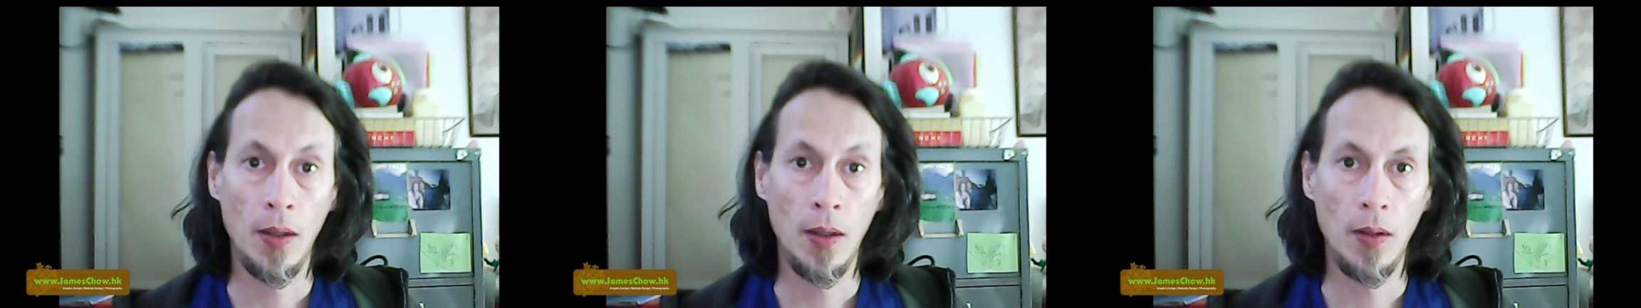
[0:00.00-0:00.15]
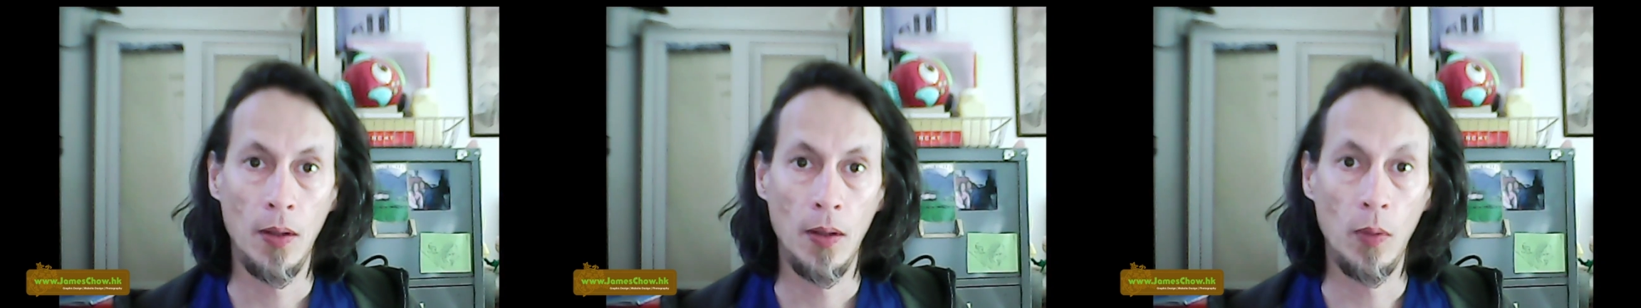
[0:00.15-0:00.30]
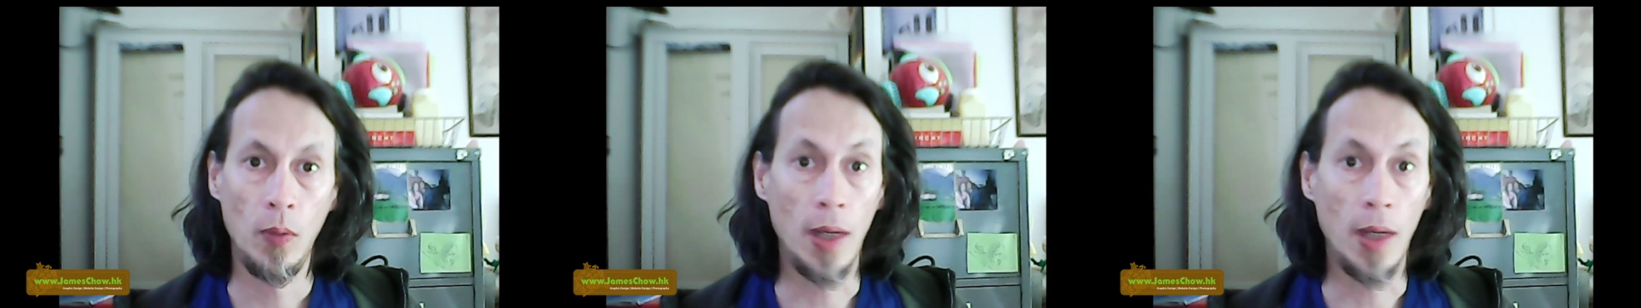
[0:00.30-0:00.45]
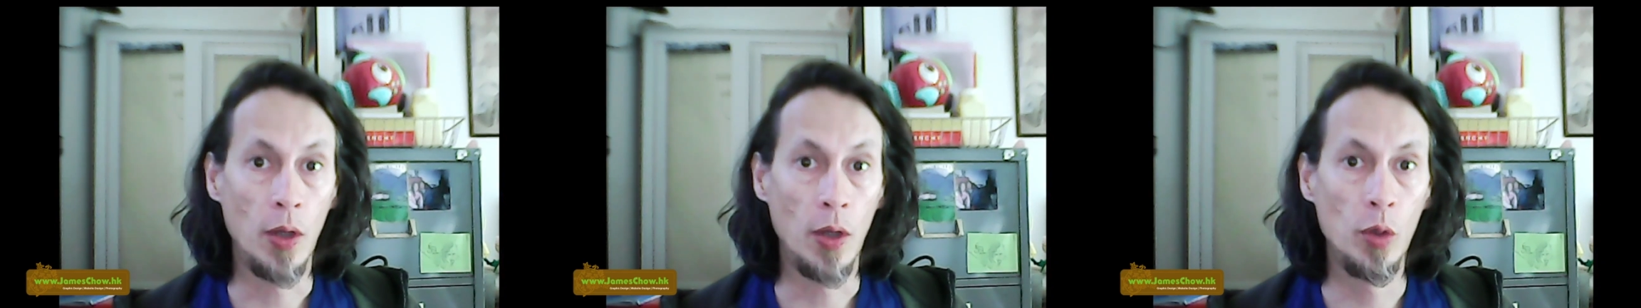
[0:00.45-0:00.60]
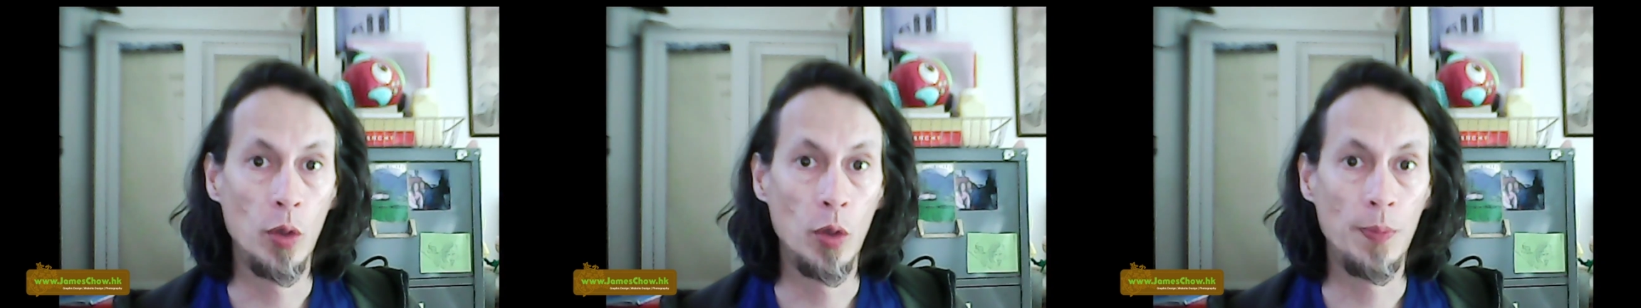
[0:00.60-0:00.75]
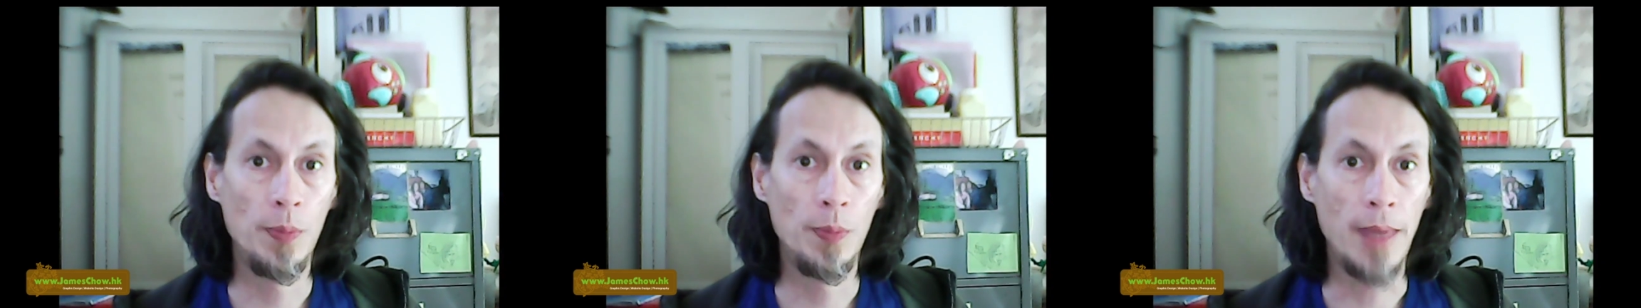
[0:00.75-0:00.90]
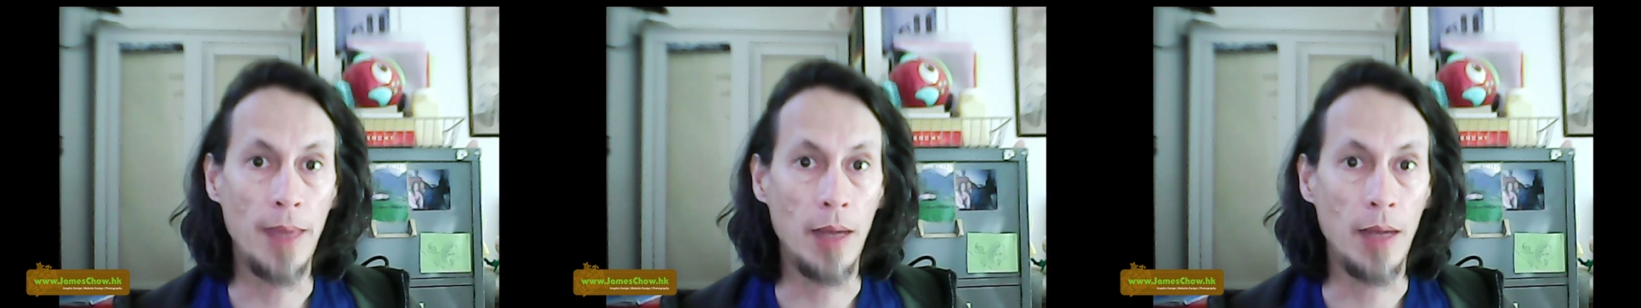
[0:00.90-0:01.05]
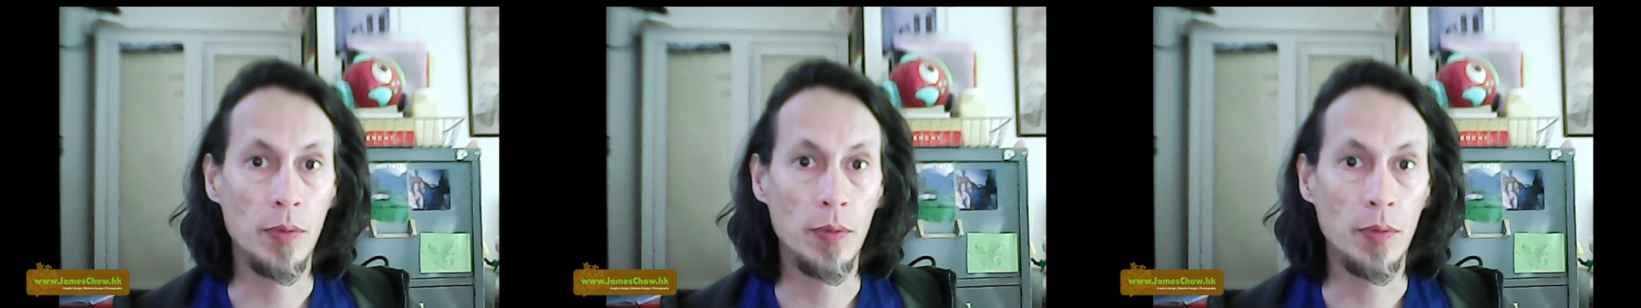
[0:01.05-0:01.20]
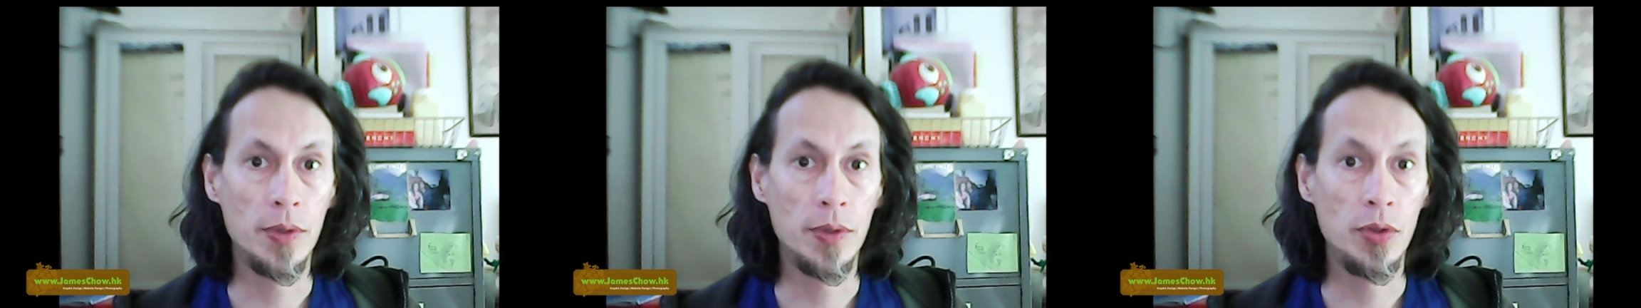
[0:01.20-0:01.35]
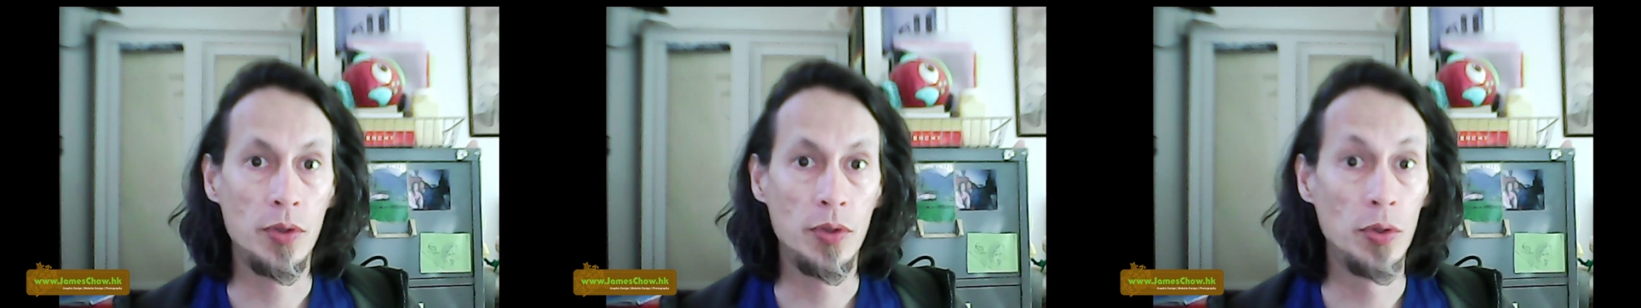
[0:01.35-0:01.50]
Well, I hope that
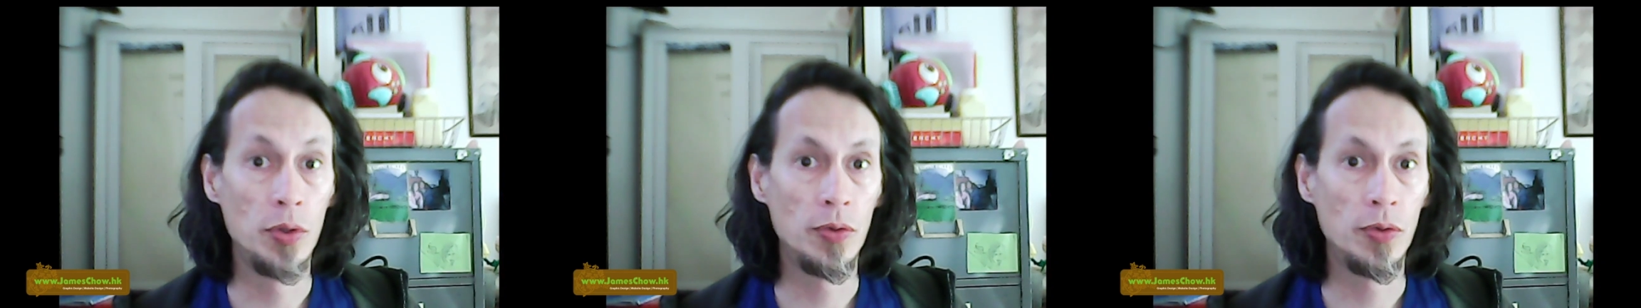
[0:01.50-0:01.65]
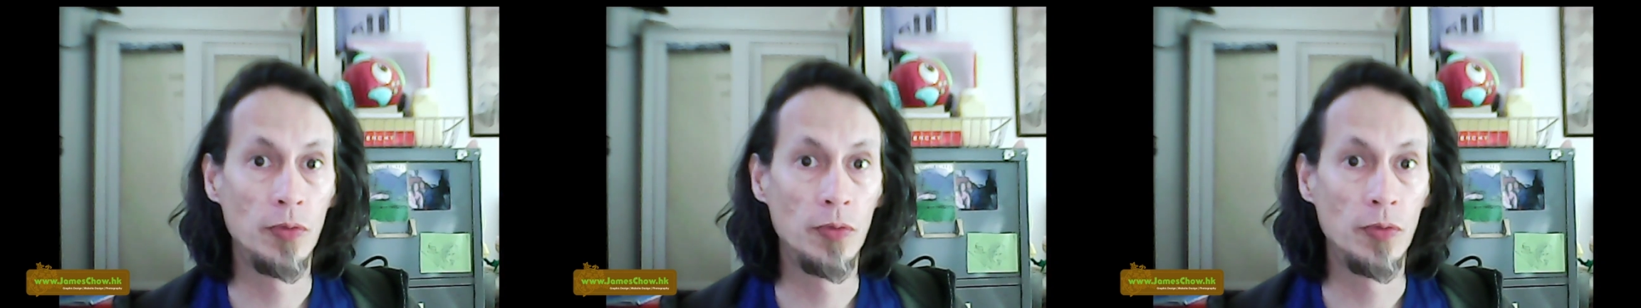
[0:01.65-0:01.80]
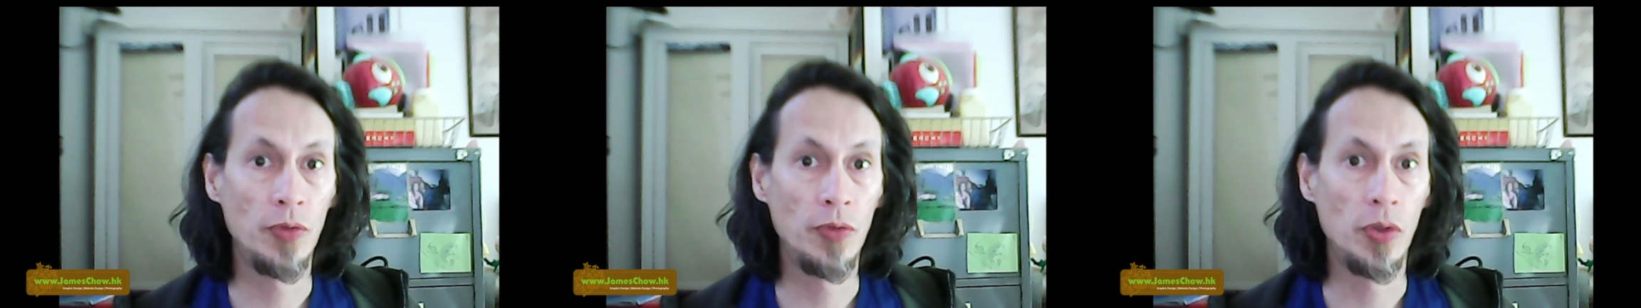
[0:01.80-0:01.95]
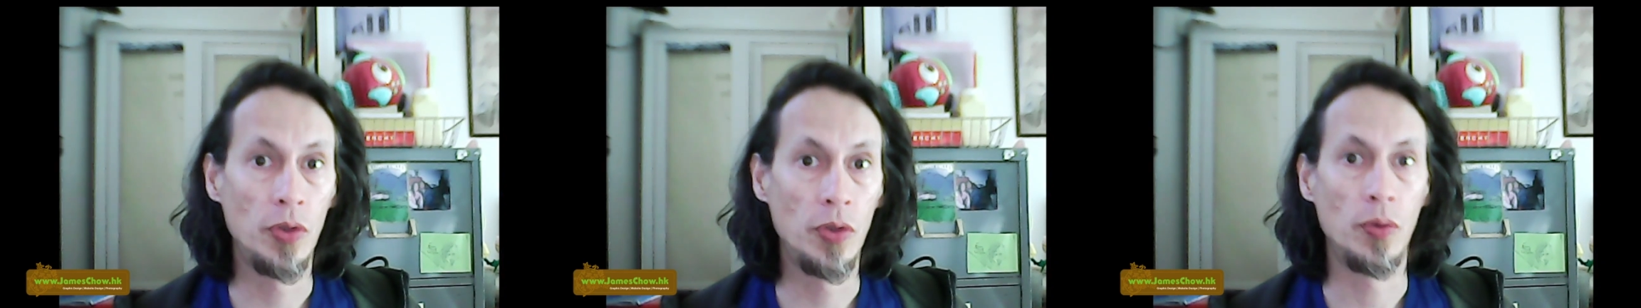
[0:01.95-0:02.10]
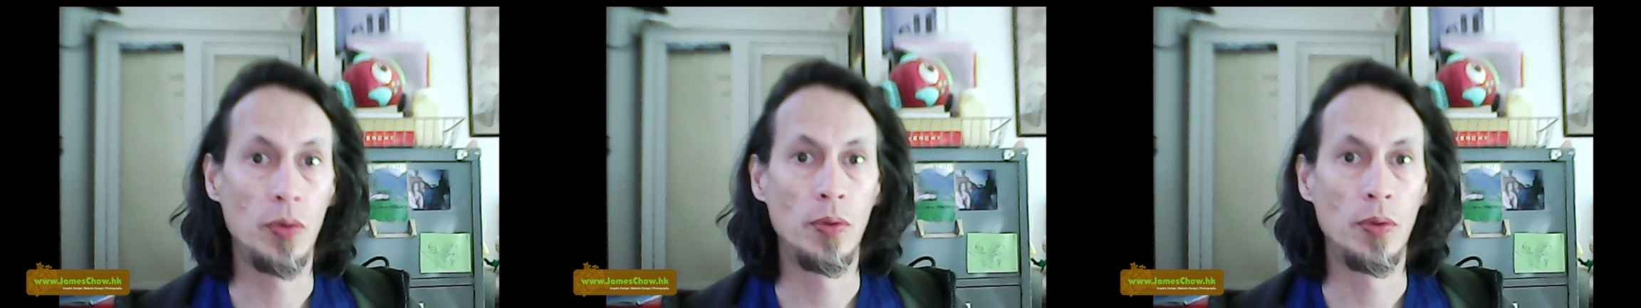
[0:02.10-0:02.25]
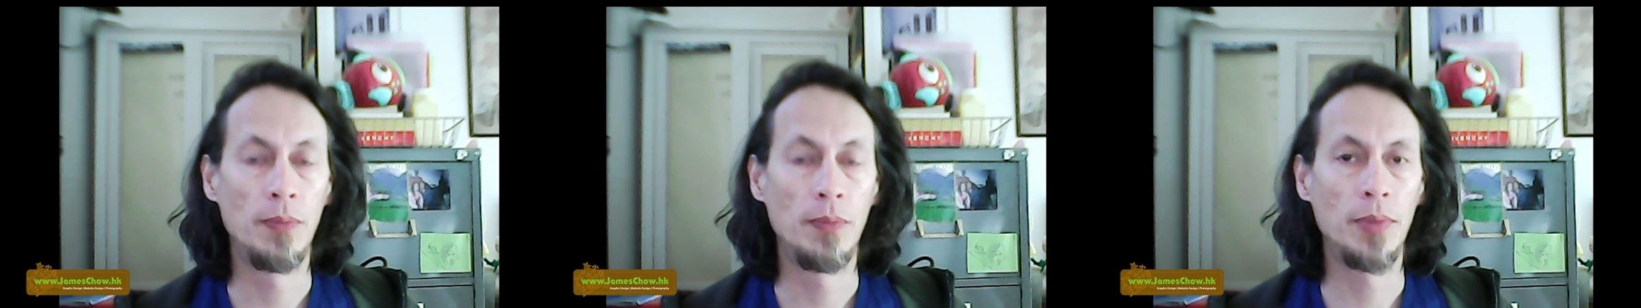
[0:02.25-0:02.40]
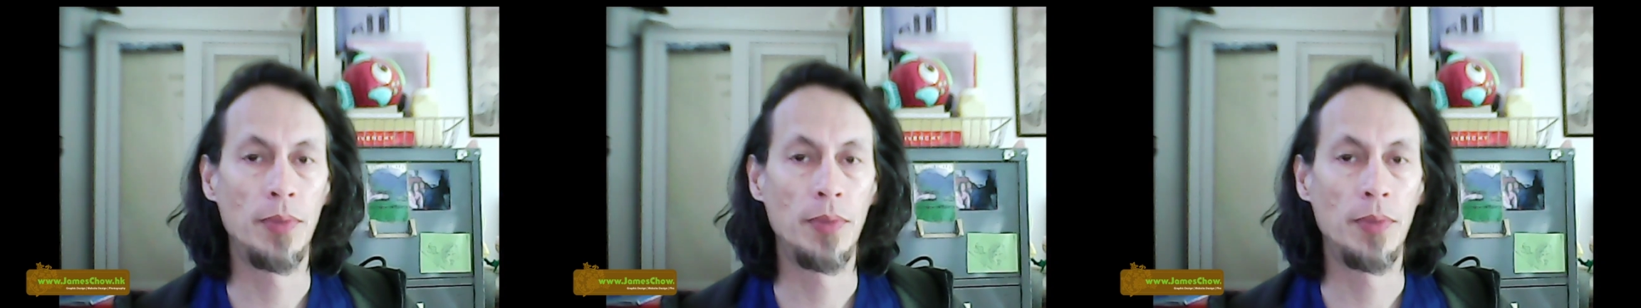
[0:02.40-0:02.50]
was useful for you,